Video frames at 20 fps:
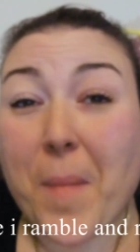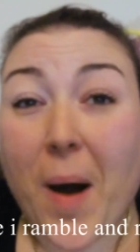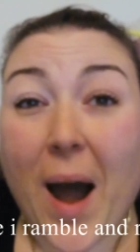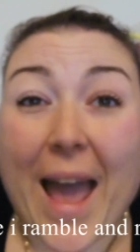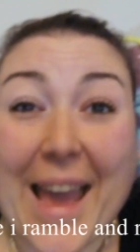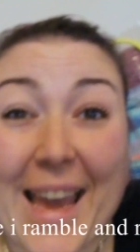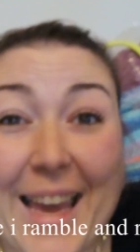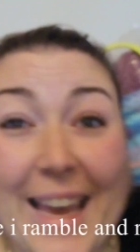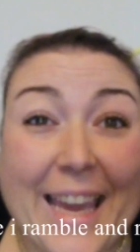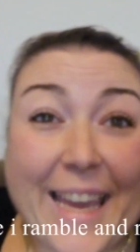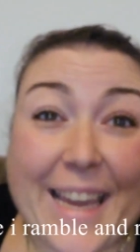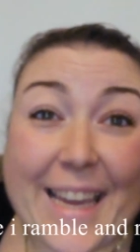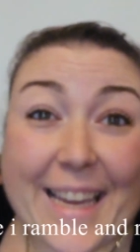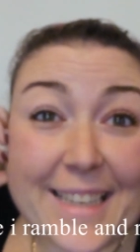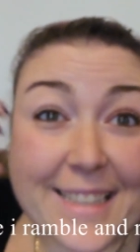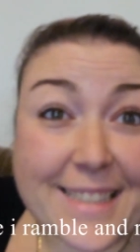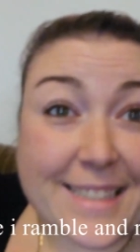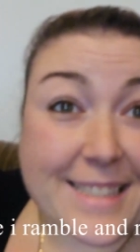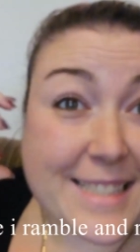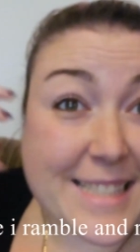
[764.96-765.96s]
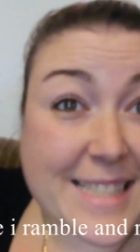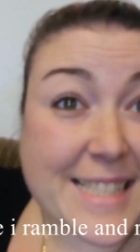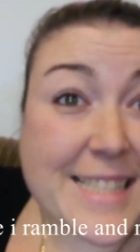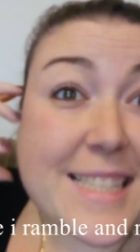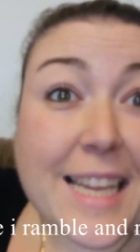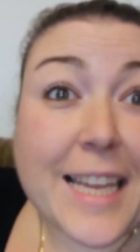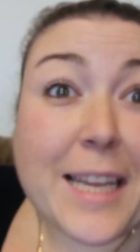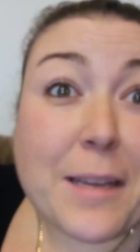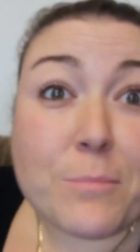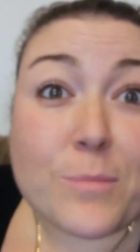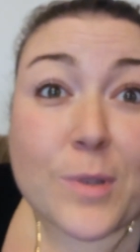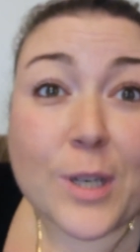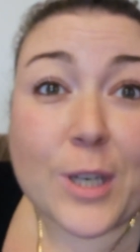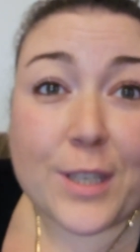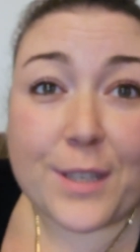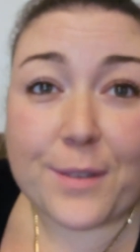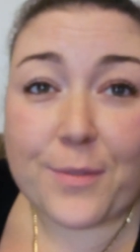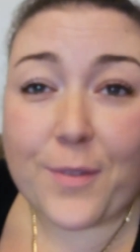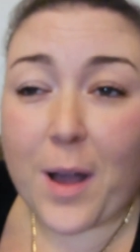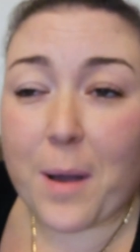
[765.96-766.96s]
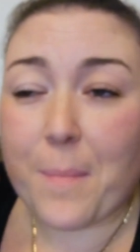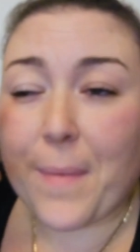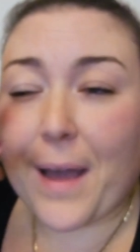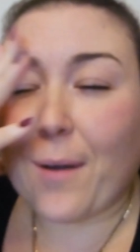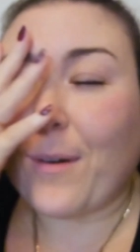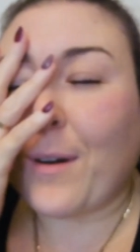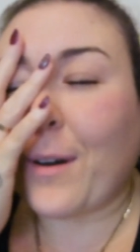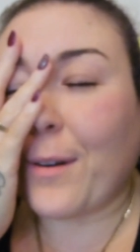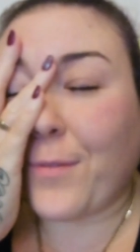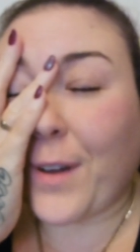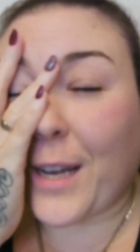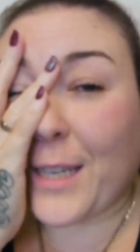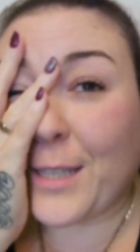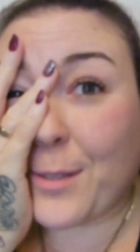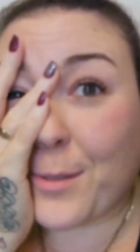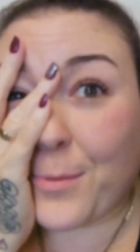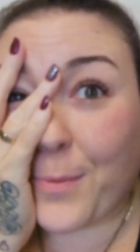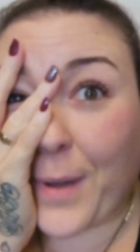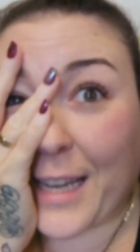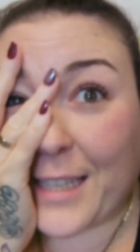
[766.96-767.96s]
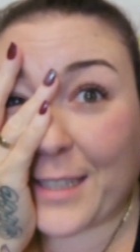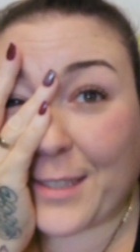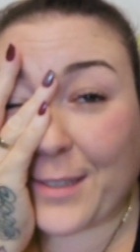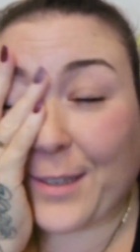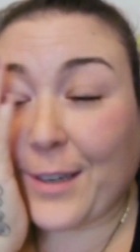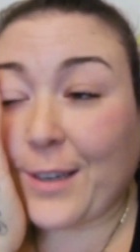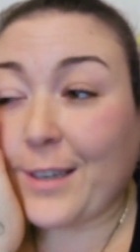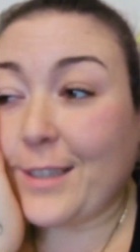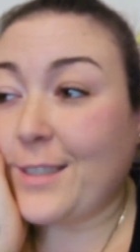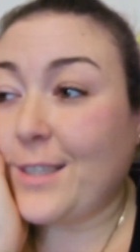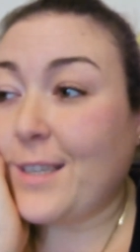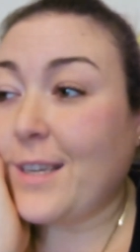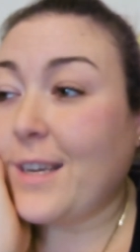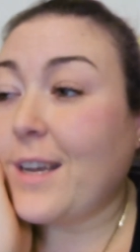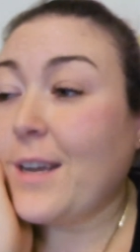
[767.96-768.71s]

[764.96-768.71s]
my ears, steam could have come out of, I swear to God.